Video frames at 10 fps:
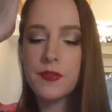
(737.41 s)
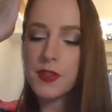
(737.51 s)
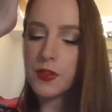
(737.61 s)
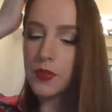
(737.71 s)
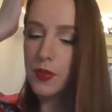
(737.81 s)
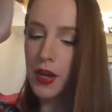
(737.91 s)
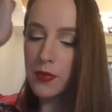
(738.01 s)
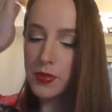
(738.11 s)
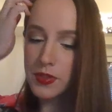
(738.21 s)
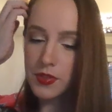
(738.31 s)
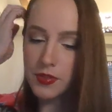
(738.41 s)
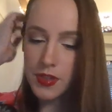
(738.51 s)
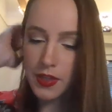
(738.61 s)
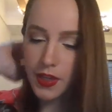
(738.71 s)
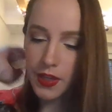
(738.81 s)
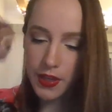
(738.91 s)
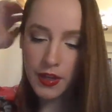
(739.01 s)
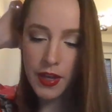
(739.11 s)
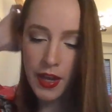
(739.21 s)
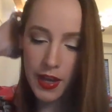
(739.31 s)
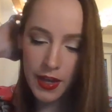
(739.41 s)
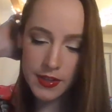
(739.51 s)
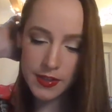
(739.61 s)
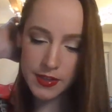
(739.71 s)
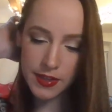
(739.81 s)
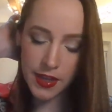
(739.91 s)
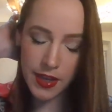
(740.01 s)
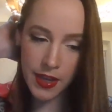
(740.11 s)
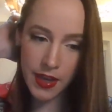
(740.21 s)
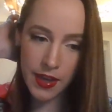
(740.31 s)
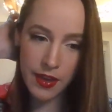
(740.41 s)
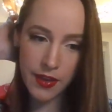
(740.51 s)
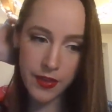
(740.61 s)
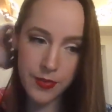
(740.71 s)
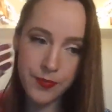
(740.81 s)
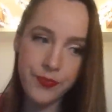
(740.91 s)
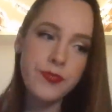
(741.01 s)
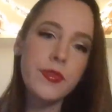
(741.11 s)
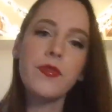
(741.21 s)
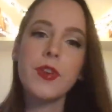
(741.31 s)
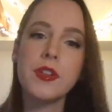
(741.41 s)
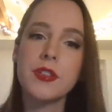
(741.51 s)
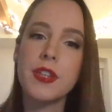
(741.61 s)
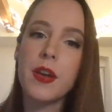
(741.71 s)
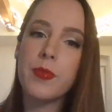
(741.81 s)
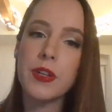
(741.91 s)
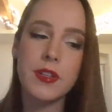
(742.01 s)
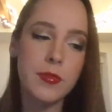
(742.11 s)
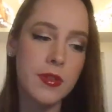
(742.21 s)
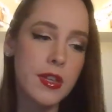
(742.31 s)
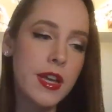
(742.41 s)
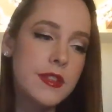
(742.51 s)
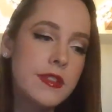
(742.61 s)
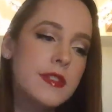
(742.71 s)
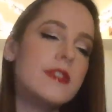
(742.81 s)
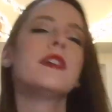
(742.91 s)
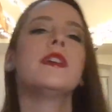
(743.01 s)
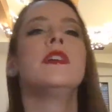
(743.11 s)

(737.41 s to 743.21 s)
So I was using it as a first step in a double cleanse.